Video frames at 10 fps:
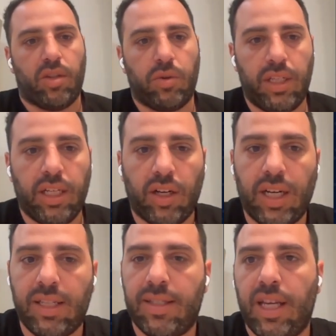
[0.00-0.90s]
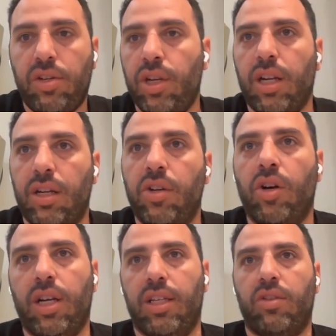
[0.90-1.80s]
So the organizational
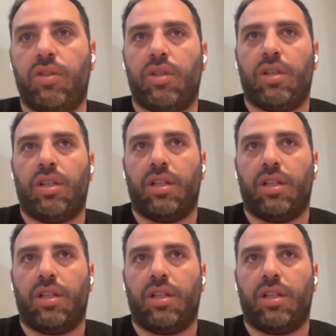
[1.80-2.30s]
knowledge